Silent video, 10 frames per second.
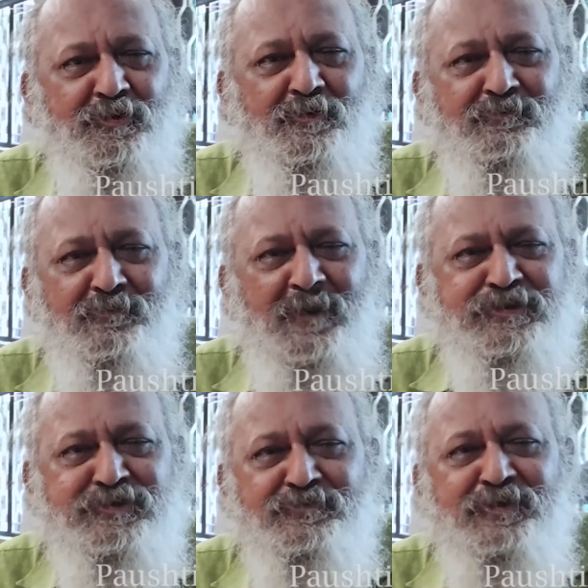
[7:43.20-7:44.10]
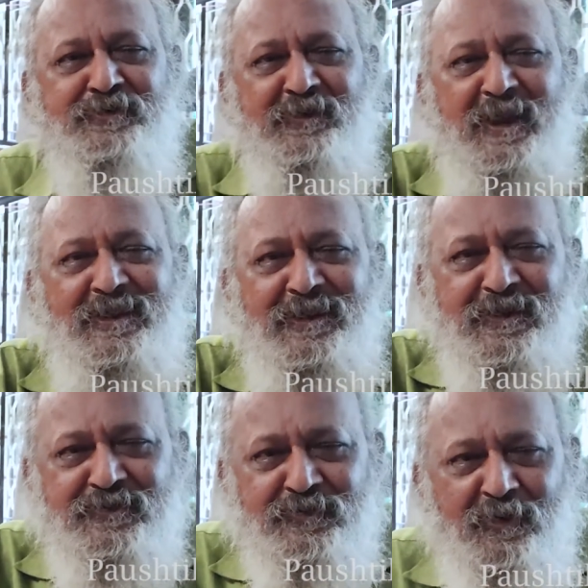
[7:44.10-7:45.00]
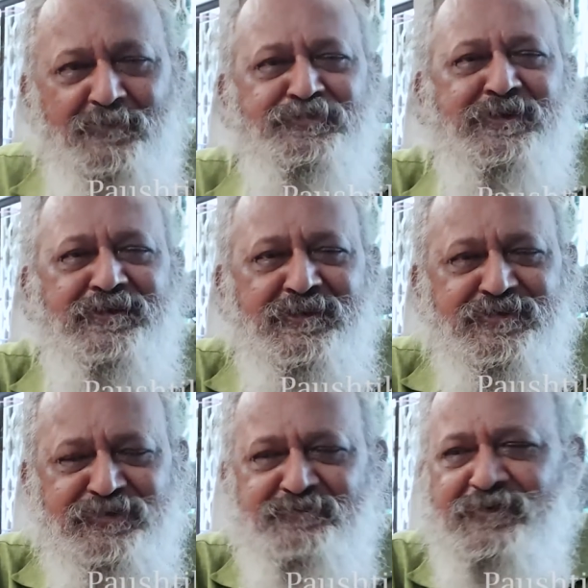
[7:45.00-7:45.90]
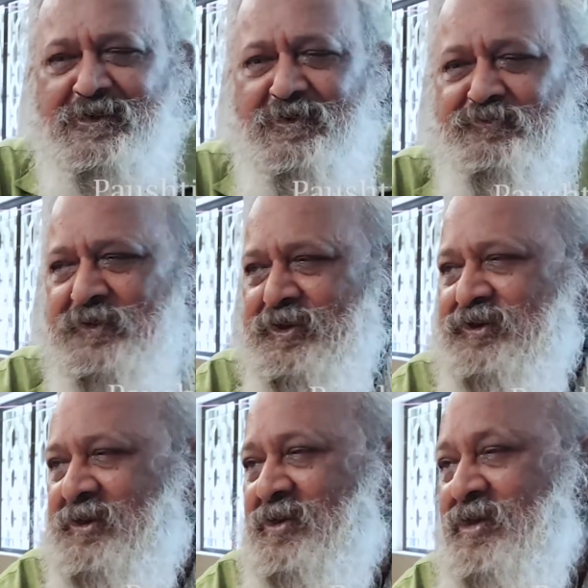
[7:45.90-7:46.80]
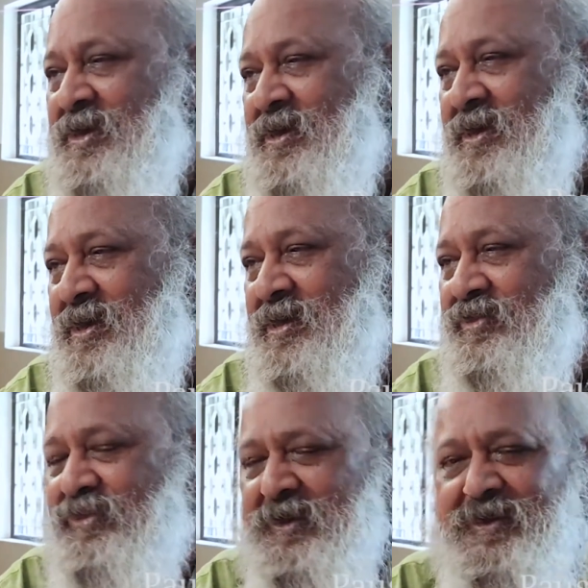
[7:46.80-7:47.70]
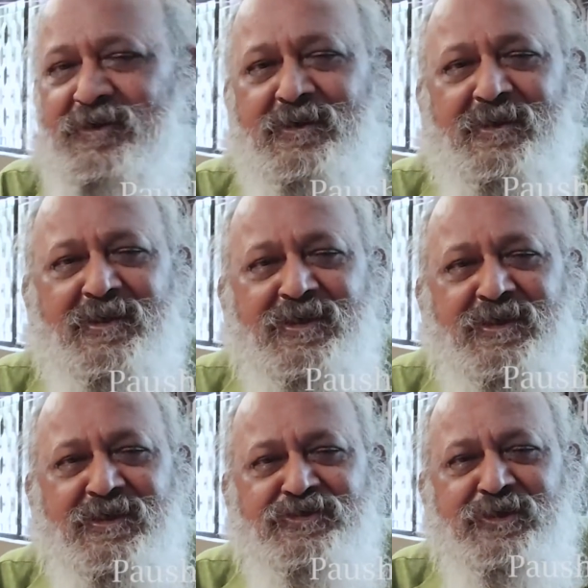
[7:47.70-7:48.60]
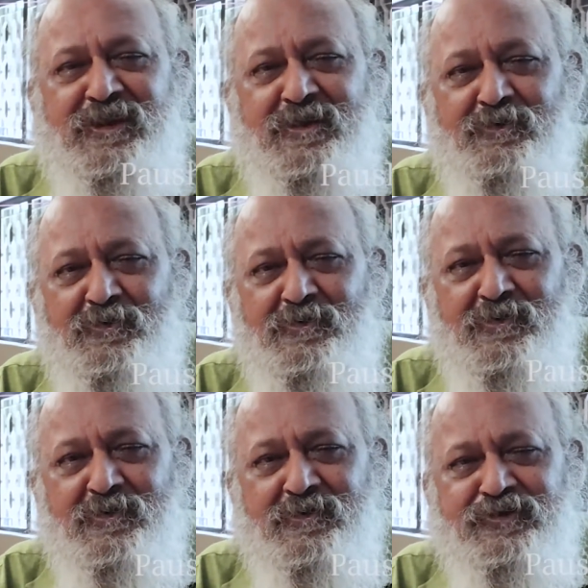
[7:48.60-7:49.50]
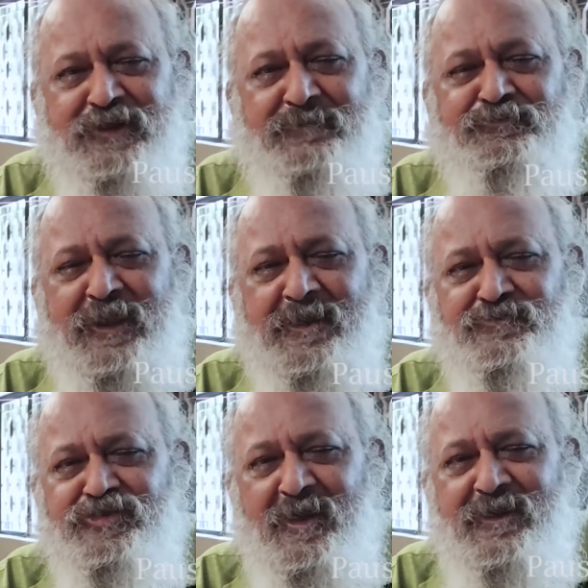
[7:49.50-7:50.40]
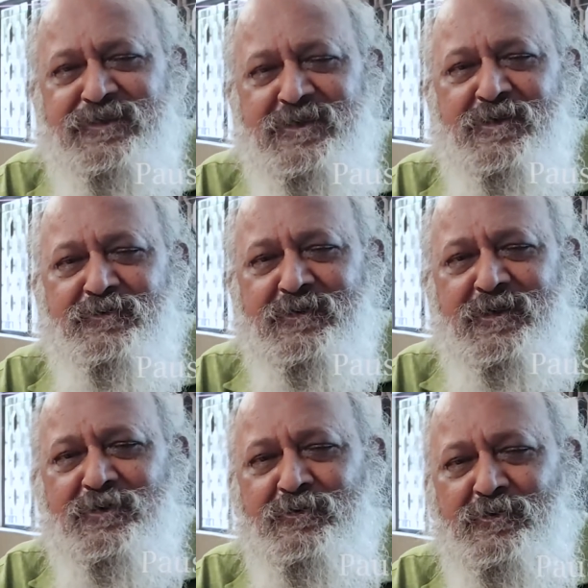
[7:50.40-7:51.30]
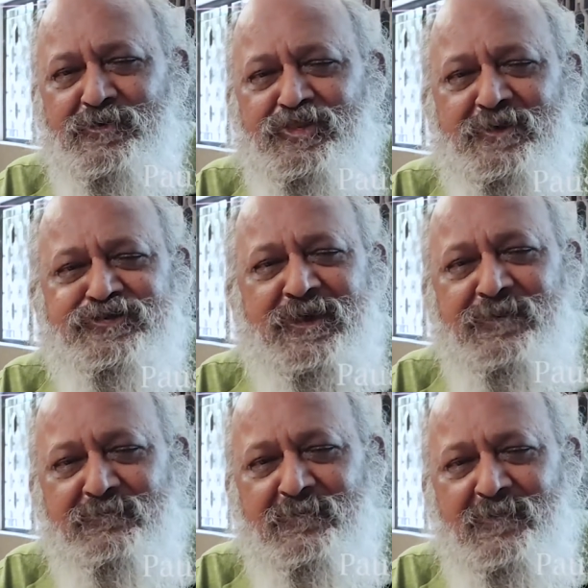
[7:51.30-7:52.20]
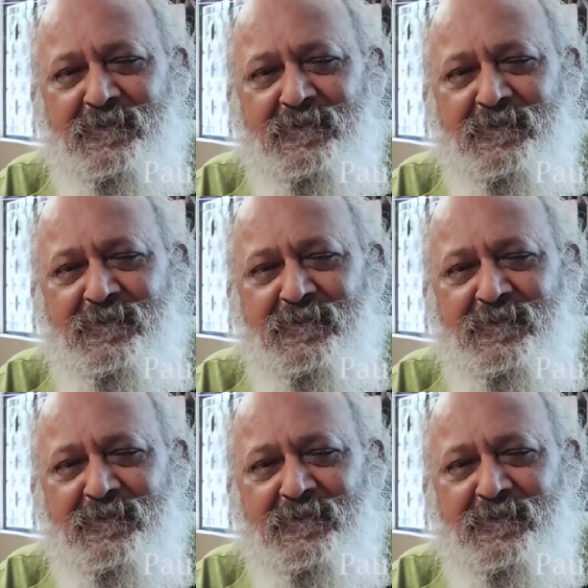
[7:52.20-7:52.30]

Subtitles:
So, much of the dryland crops in central of India, they can easily grow 10 times the area you can grow with the same.